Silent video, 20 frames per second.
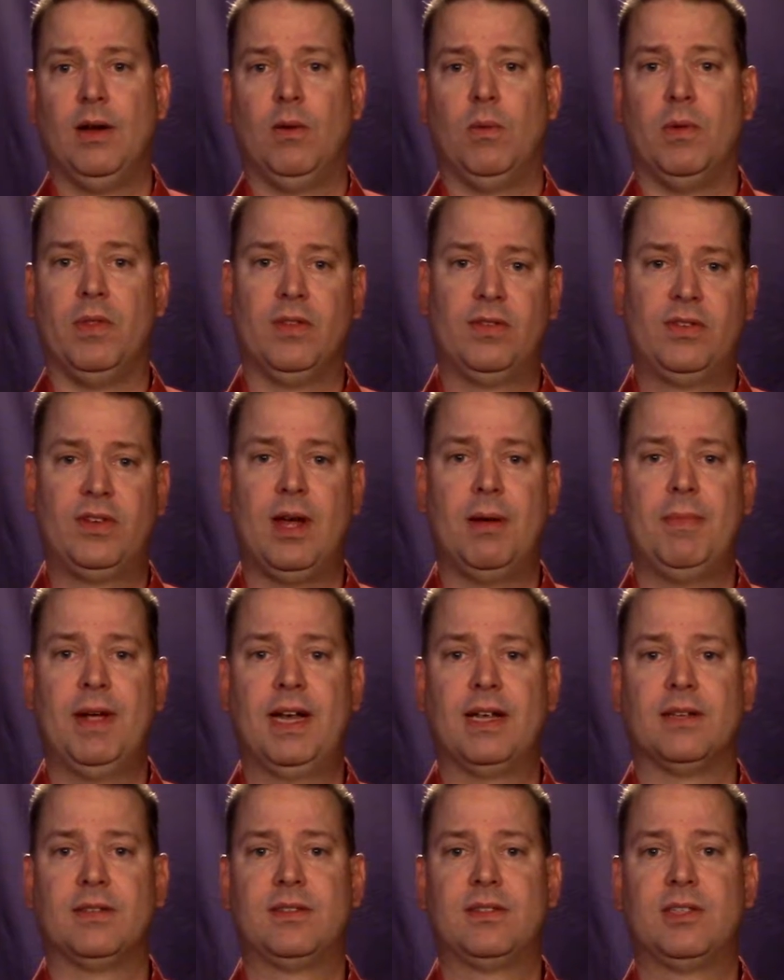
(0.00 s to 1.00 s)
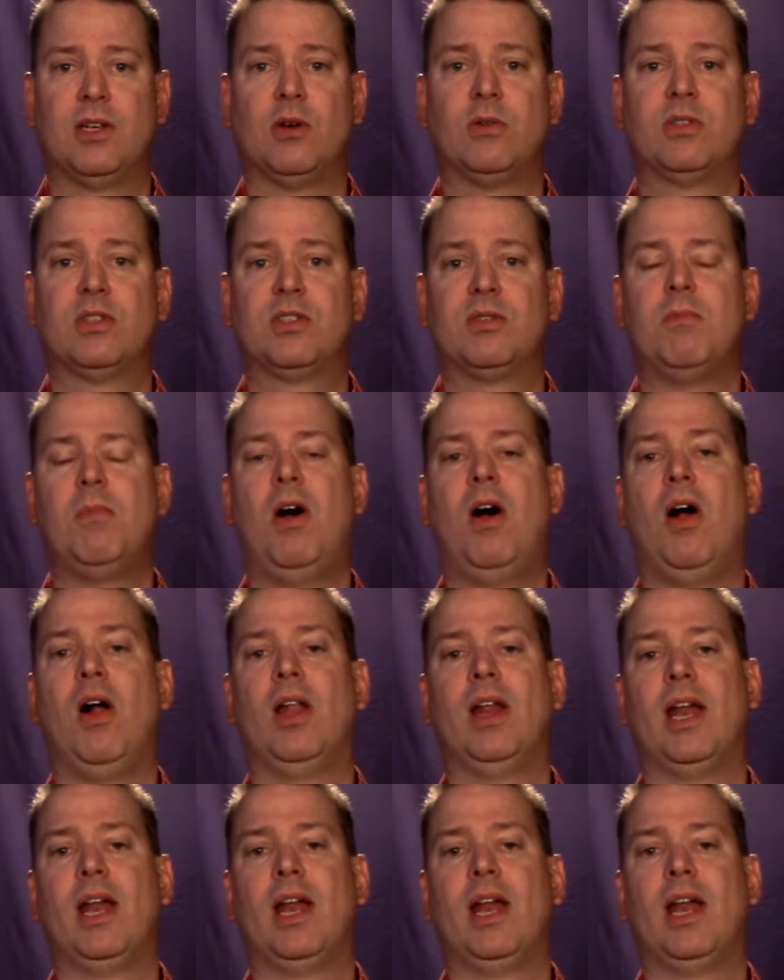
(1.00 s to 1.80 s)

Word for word: When the stomach is so small,